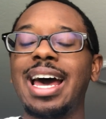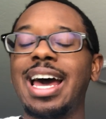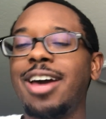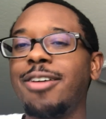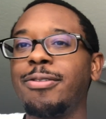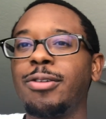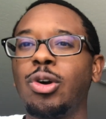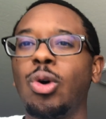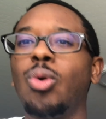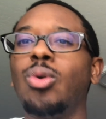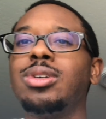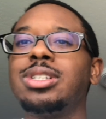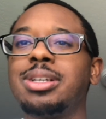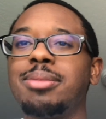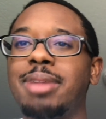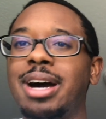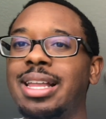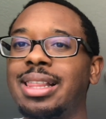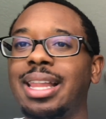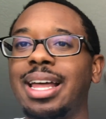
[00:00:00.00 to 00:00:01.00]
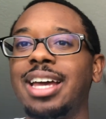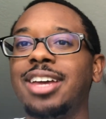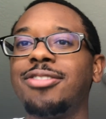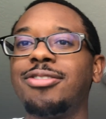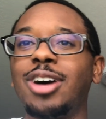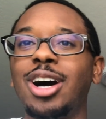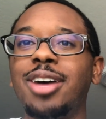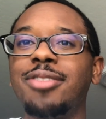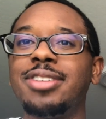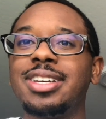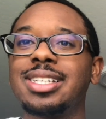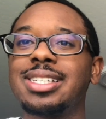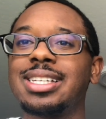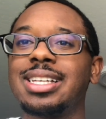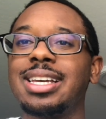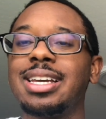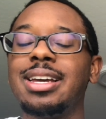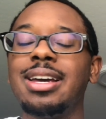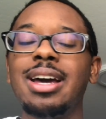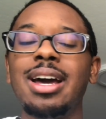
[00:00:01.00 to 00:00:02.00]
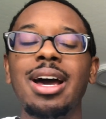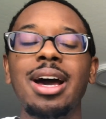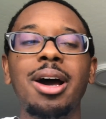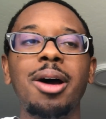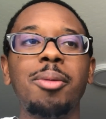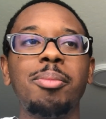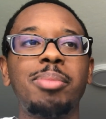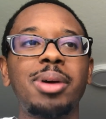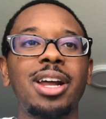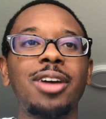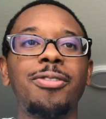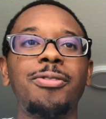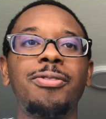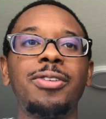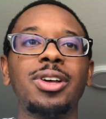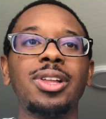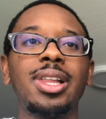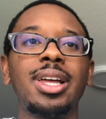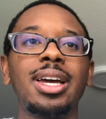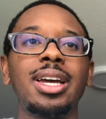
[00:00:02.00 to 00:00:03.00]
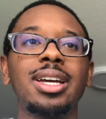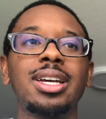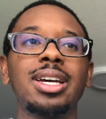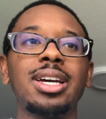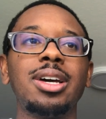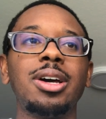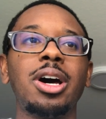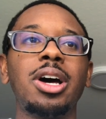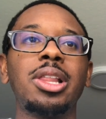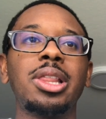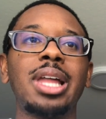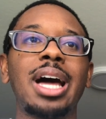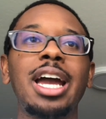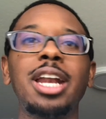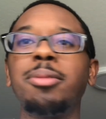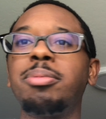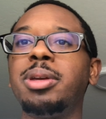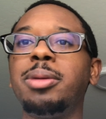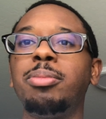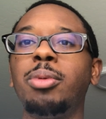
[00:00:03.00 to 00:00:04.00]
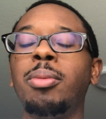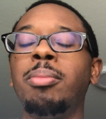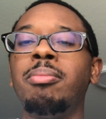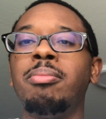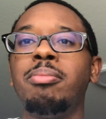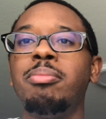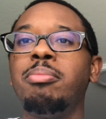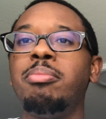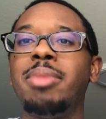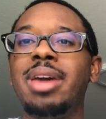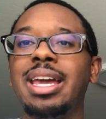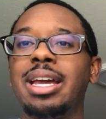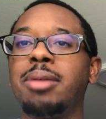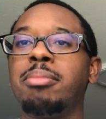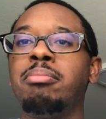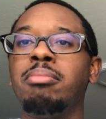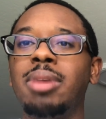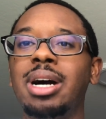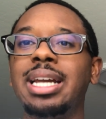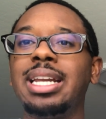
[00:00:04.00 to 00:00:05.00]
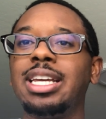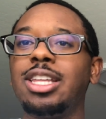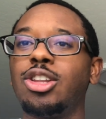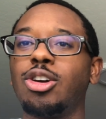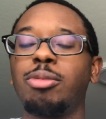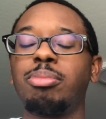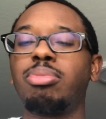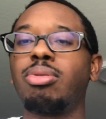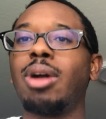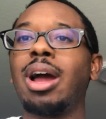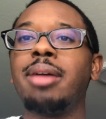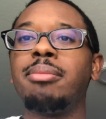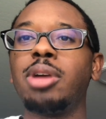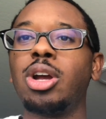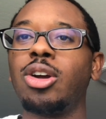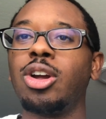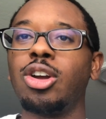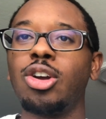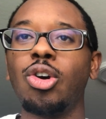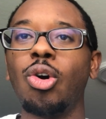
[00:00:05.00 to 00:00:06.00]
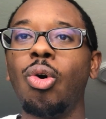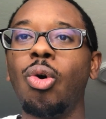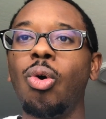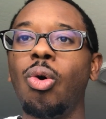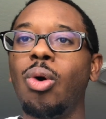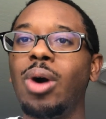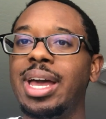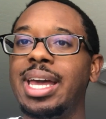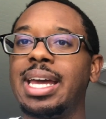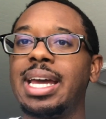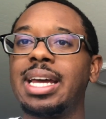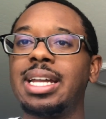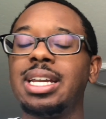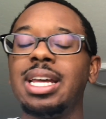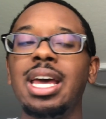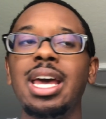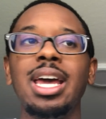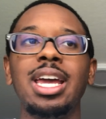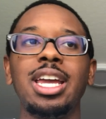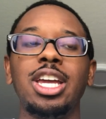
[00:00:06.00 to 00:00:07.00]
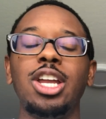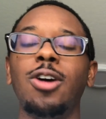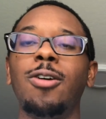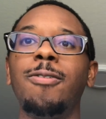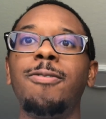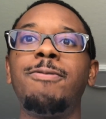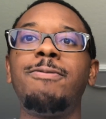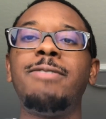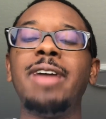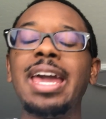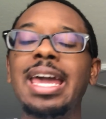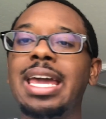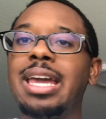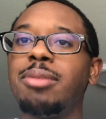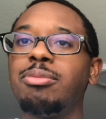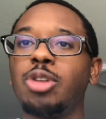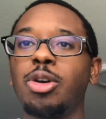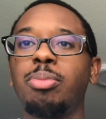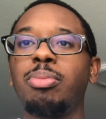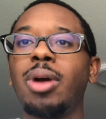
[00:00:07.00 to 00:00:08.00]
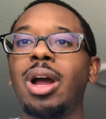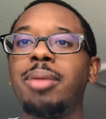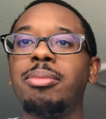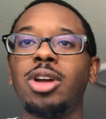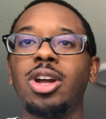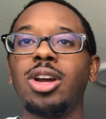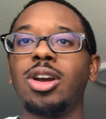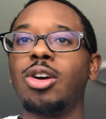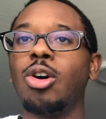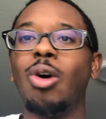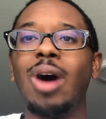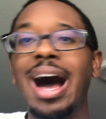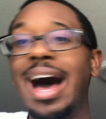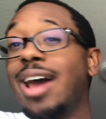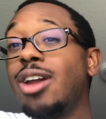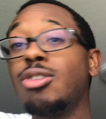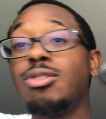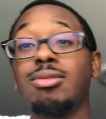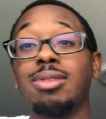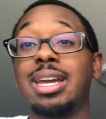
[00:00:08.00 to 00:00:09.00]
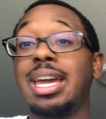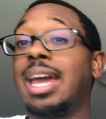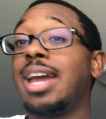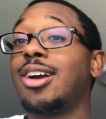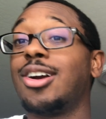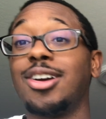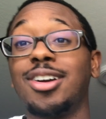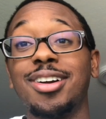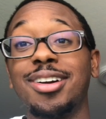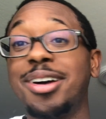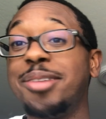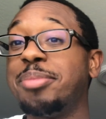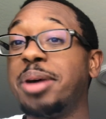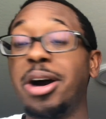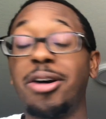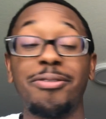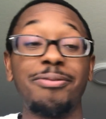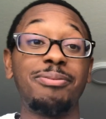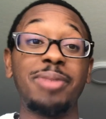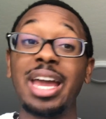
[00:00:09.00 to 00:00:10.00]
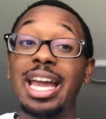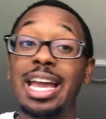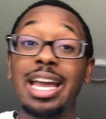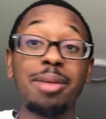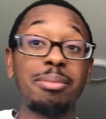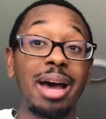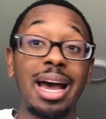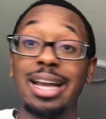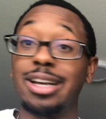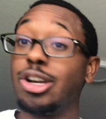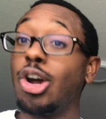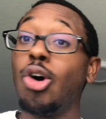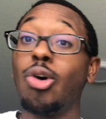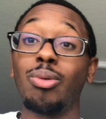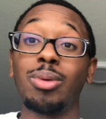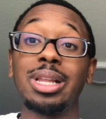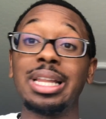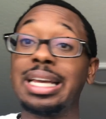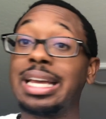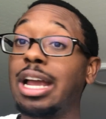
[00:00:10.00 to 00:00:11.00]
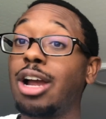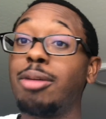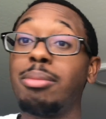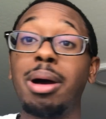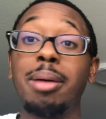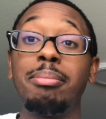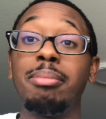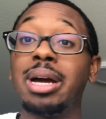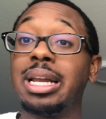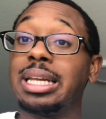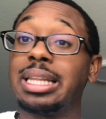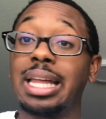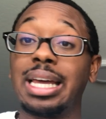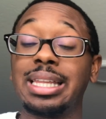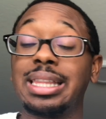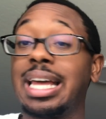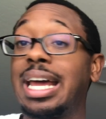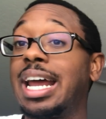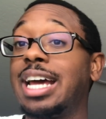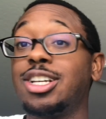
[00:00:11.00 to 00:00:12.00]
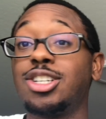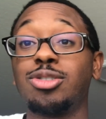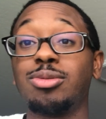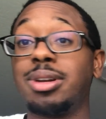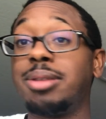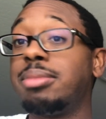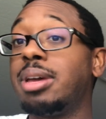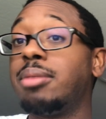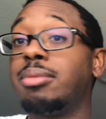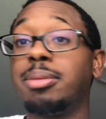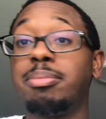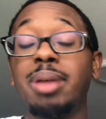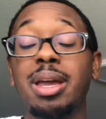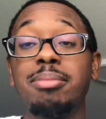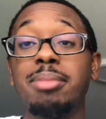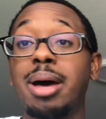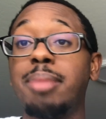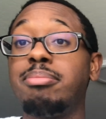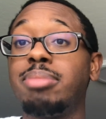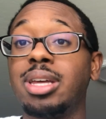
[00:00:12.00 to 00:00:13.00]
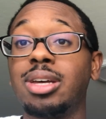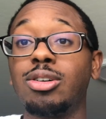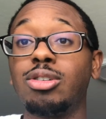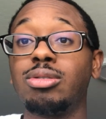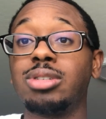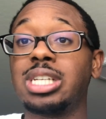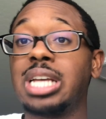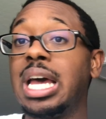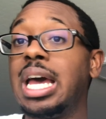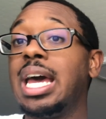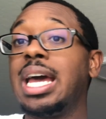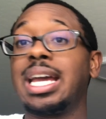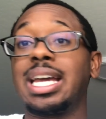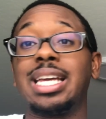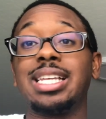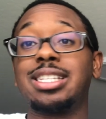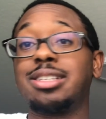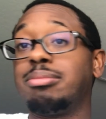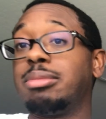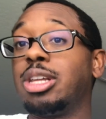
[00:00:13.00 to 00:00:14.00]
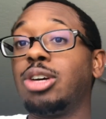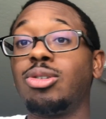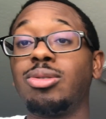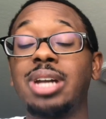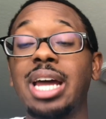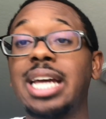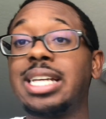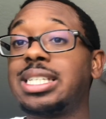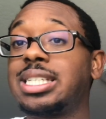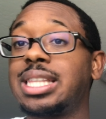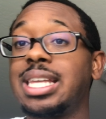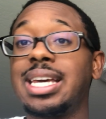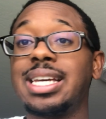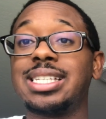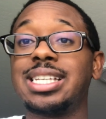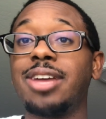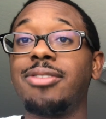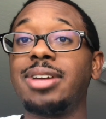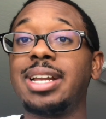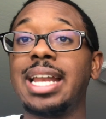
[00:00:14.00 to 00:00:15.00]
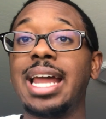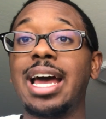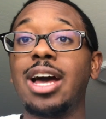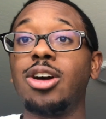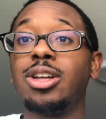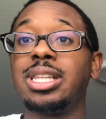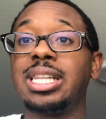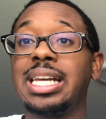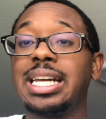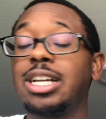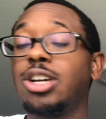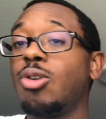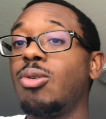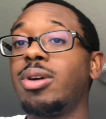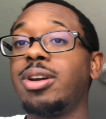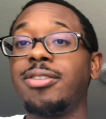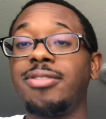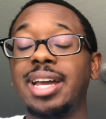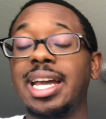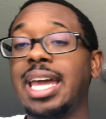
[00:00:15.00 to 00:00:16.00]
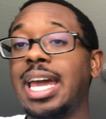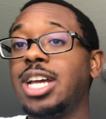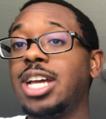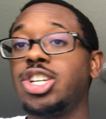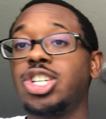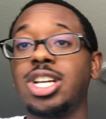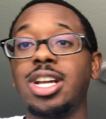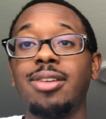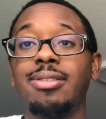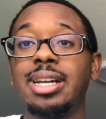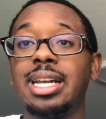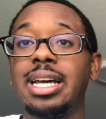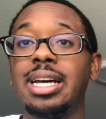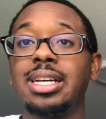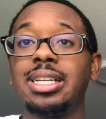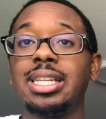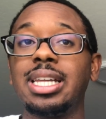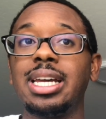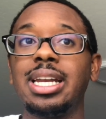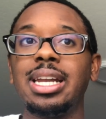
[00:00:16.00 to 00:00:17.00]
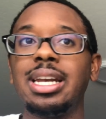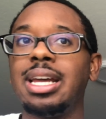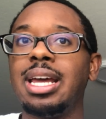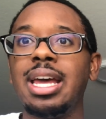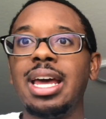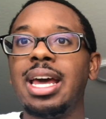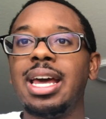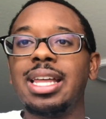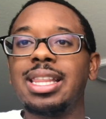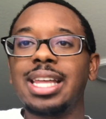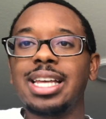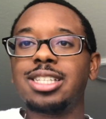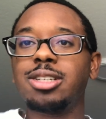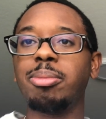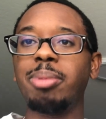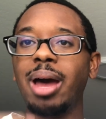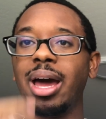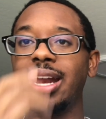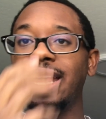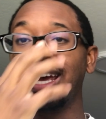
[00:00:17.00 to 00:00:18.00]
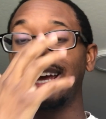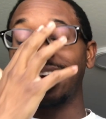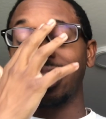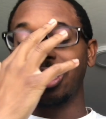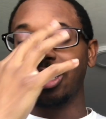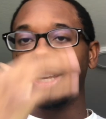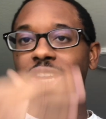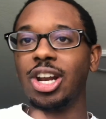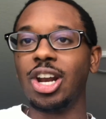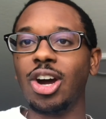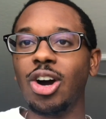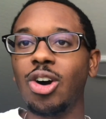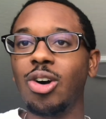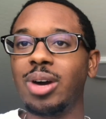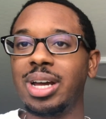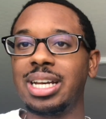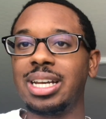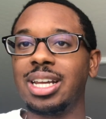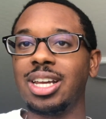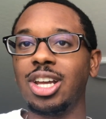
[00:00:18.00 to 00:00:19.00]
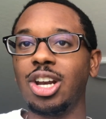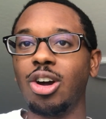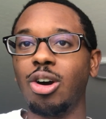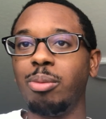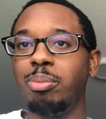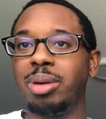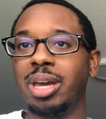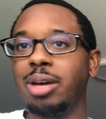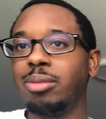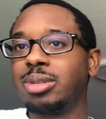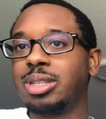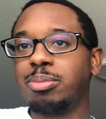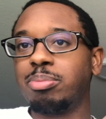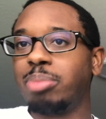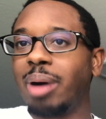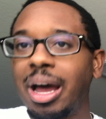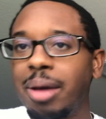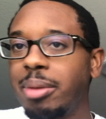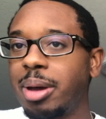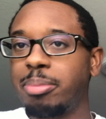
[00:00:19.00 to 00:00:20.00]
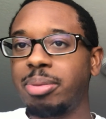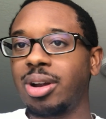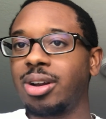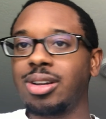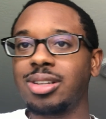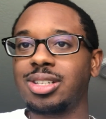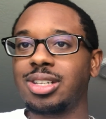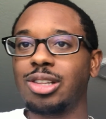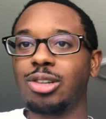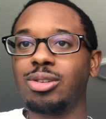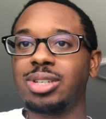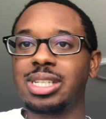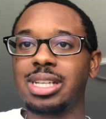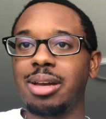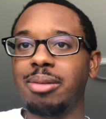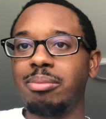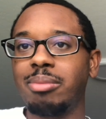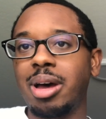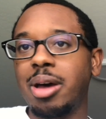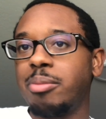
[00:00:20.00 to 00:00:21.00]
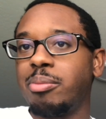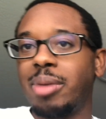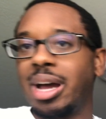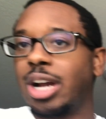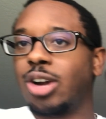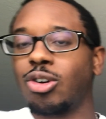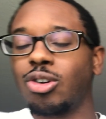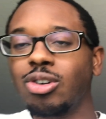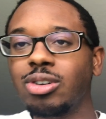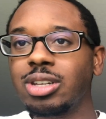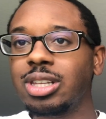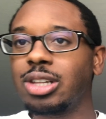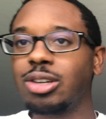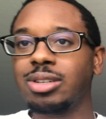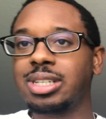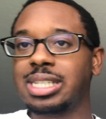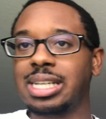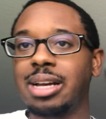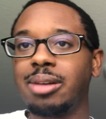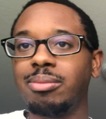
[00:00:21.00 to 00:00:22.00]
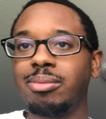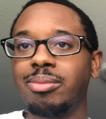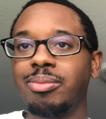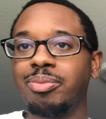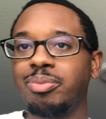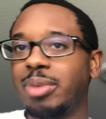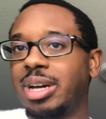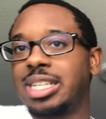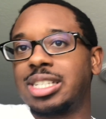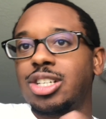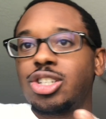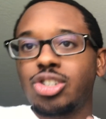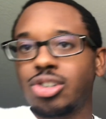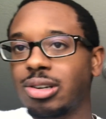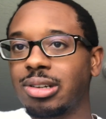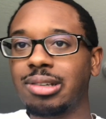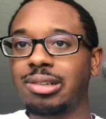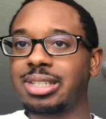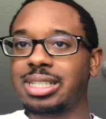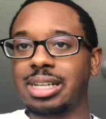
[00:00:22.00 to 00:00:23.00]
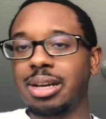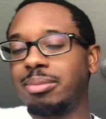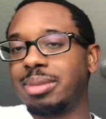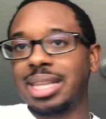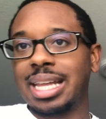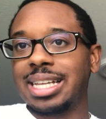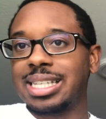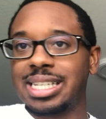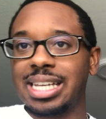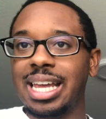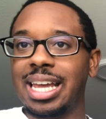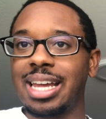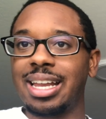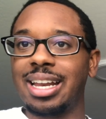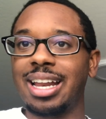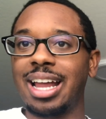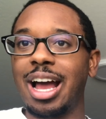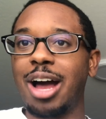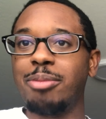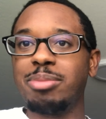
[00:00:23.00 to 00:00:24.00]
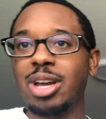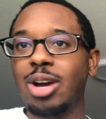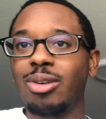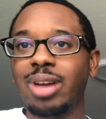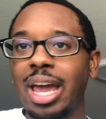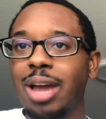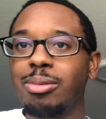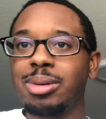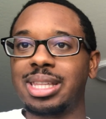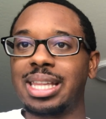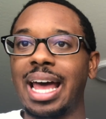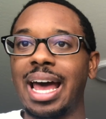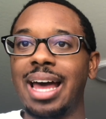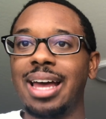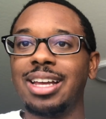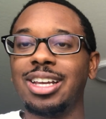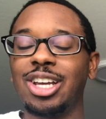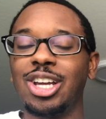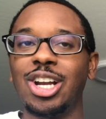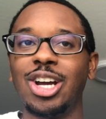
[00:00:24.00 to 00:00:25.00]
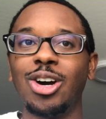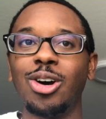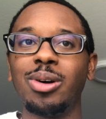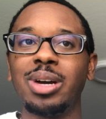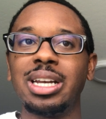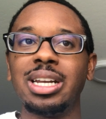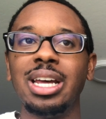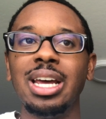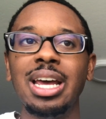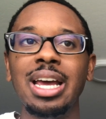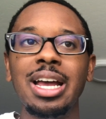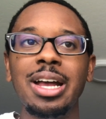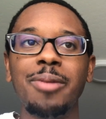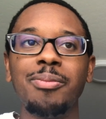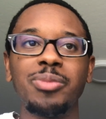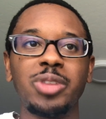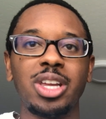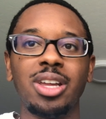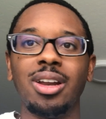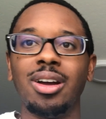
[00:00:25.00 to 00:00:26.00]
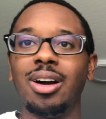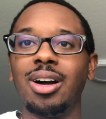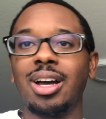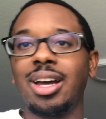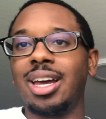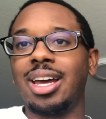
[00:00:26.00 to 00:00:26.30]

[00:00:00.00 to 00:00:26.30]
I have goals in my life, obviously, but I feel like a lot of people make money their primary goal and you know fame their primary goal i don't care about fame i don't really care about money like that i just want to be able to pay my bills get some little nice things every now and then go on a vacation every now and then and that's about it you know and you know be able to buy my parents a little something my, my girl a little something my sister a little something that's it i'll be okay with that you know and you know,